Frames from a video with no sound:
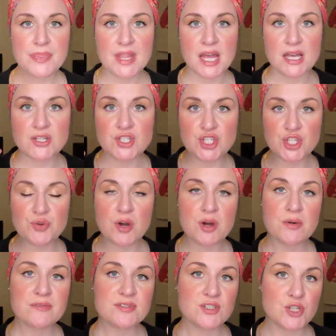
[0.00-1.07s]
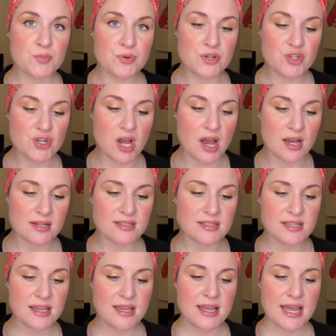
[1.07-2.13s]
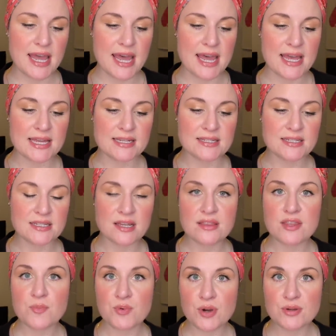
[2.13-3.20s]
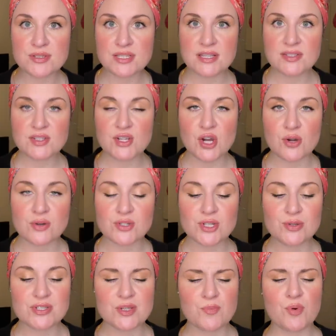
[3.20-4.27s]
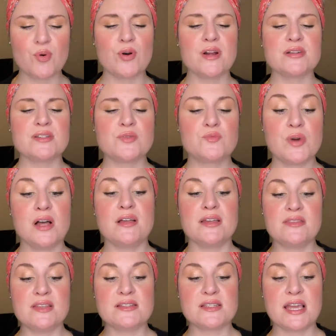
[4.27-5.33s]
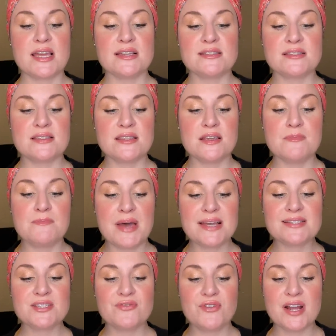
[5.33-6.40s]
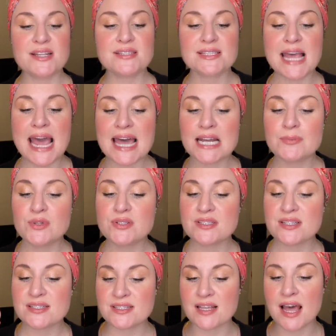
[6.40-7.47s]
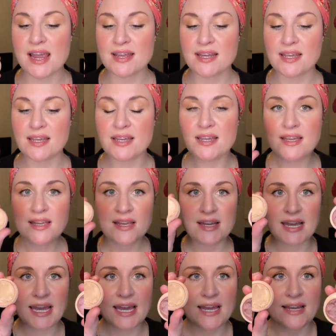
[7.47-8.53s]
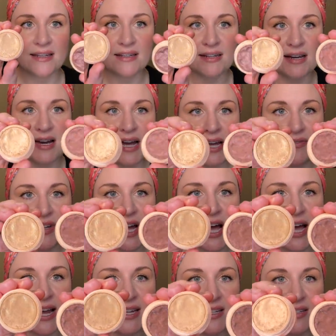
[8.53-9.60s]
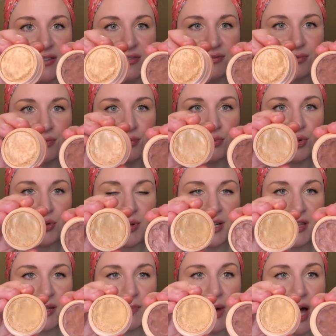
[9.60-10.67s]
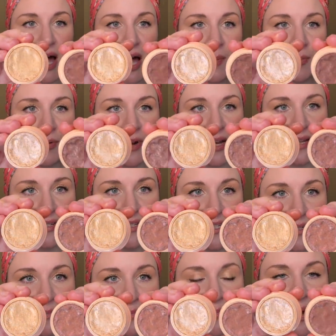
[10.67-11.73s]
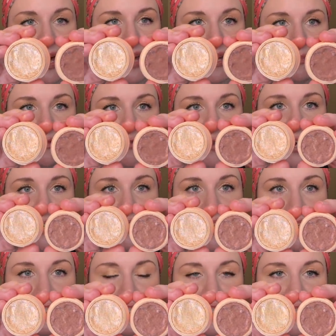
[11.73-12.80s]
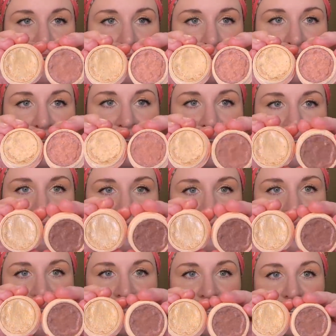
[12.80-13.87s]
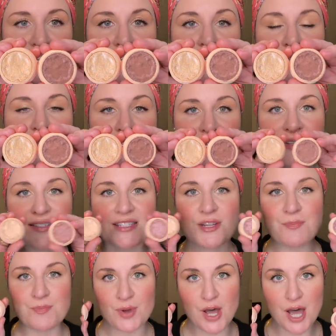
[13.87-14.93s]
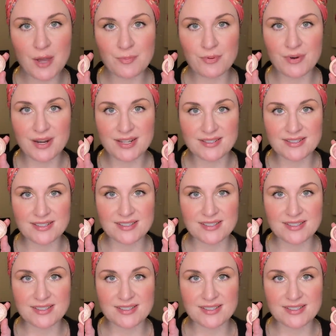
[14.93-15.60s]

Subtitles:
a duo of Super Shocks, and the proceeds go to support, well, in this case, the Best Friends Animal Society. And I've kind of ruined the paw print, but before I touched them, these had the cutest paw prints.